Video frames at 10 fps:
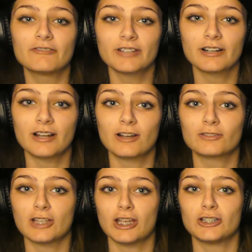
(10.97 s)
figured
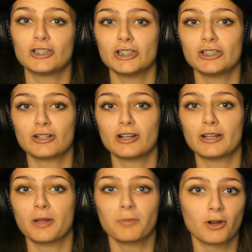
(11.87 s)
out that she
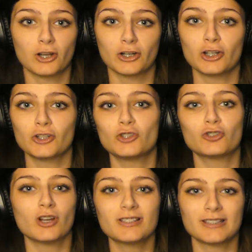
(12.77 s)
started up on
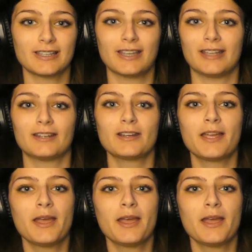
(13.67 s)
drugs again,